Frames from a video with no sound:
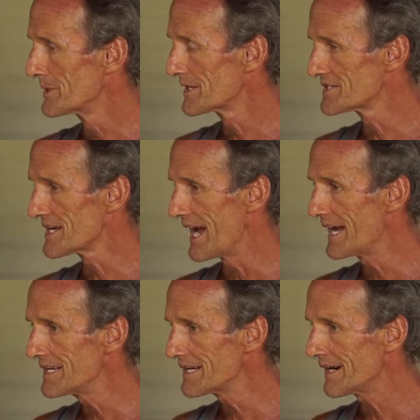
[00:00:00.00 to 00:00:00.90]
Because
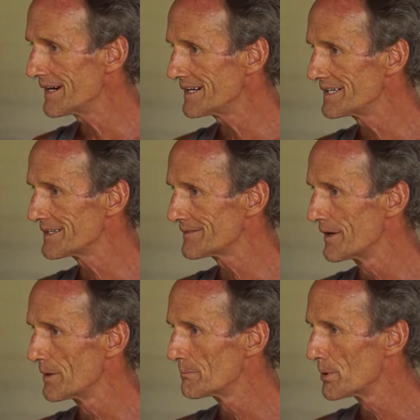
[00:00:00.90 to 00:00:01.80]
any kind of
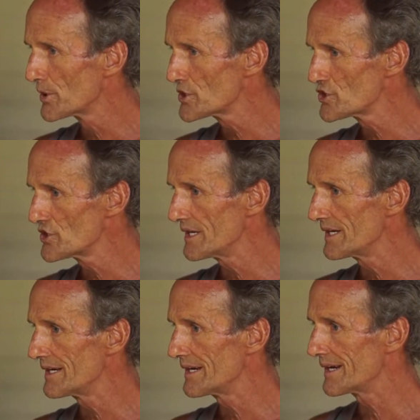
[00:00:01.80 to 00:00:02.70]

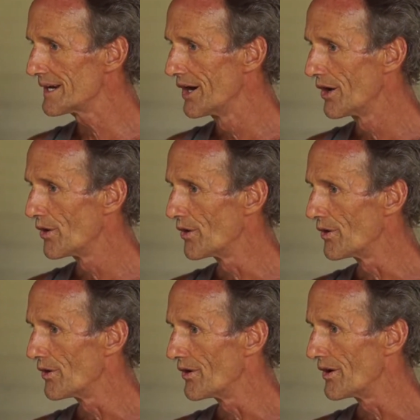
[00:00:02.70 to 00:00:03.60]
pushing
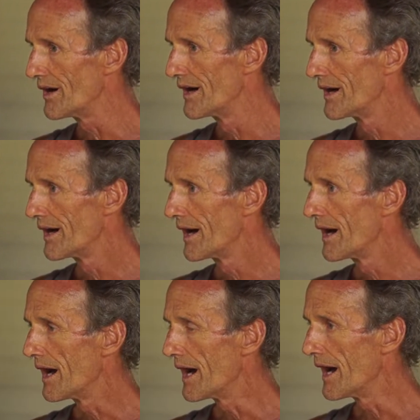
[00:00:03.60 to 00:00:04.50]
or
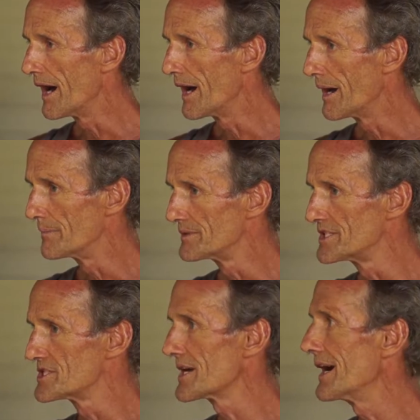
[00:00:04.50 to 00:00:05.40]

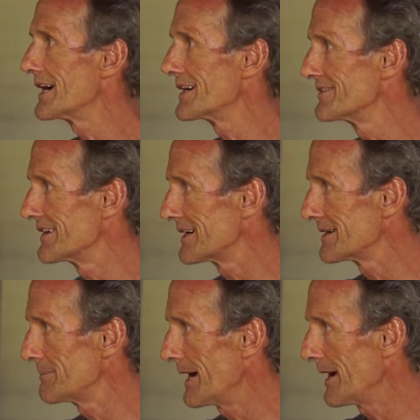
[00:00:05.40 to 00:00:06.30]

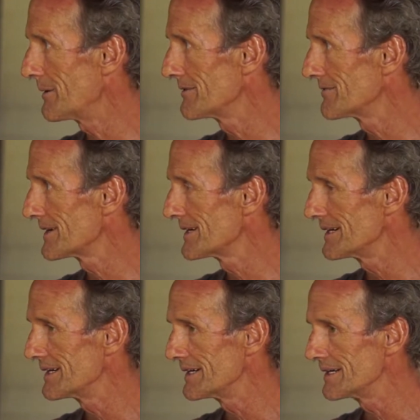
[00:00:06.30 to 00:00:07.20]
desiring
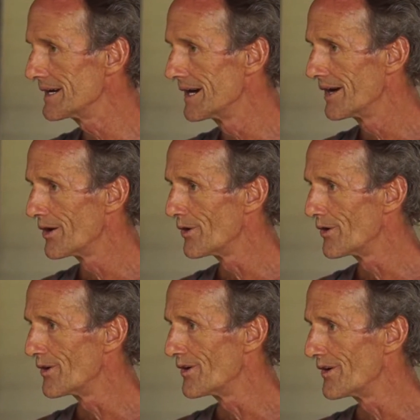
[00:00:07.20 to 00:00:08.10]
powerfully
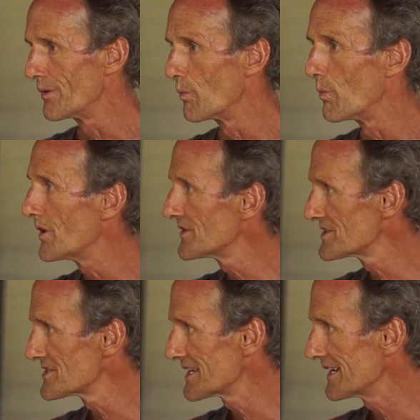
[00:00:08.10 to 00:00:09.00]
or
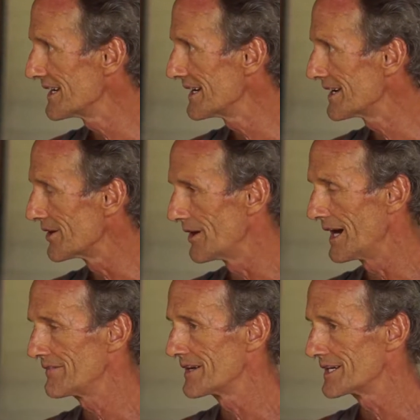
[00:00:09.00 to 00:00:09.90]
wanting or
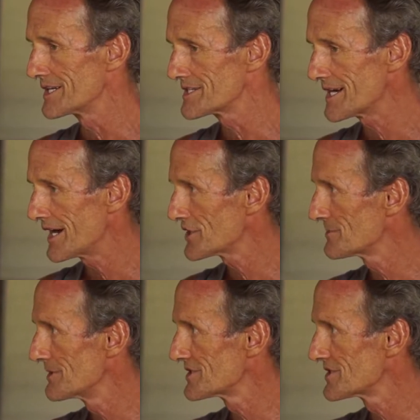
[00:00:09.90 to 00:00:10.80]
having an
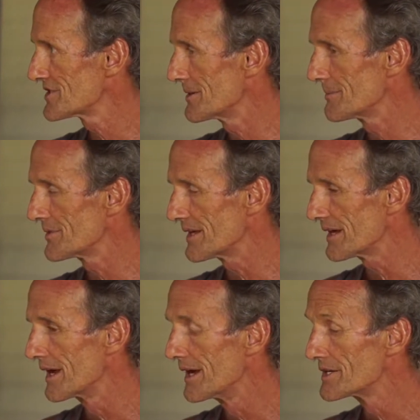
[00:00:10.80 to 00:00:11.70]
attachment to
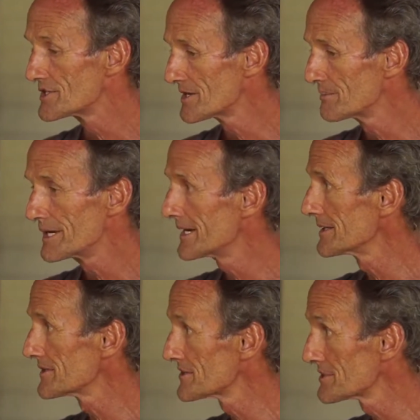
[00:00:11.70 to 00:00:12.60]
something simply
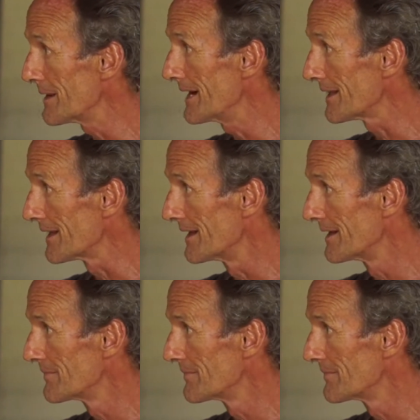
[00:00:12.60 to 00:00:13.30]
kills the spell.